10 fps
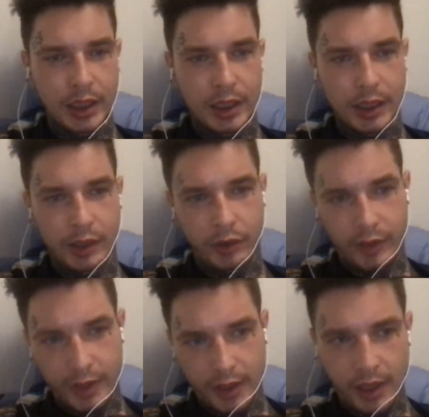they're a
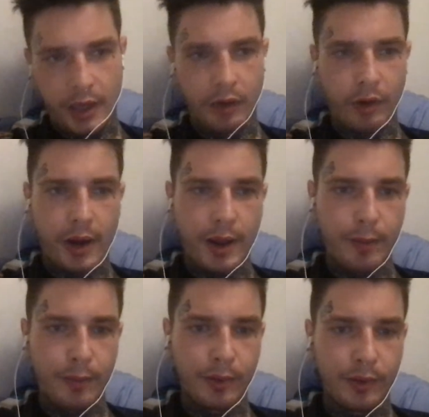DNA grab.
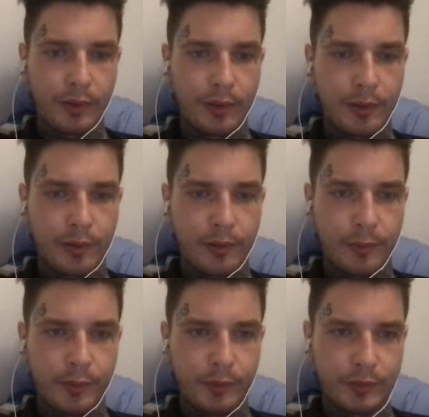
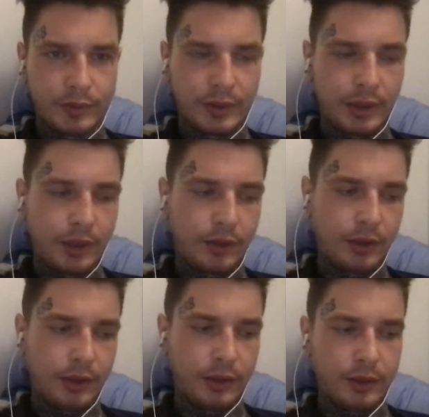People think
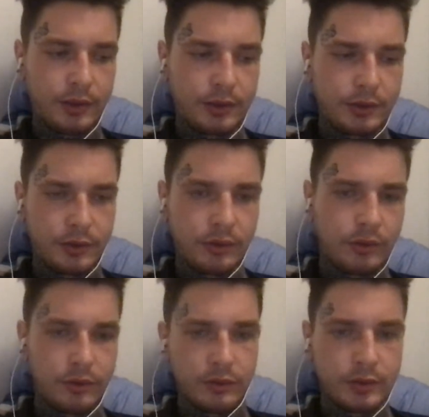that it's
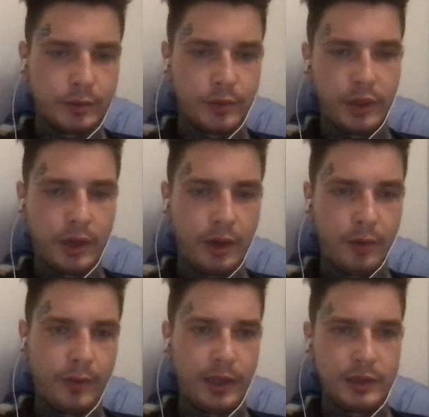putting
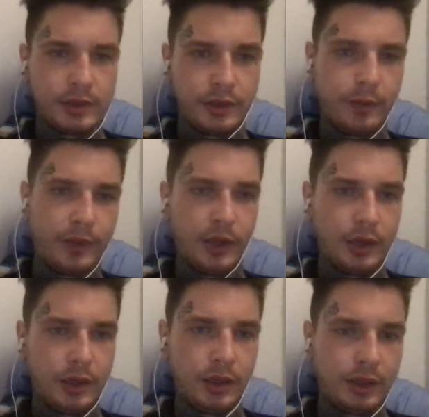nanobots in your body.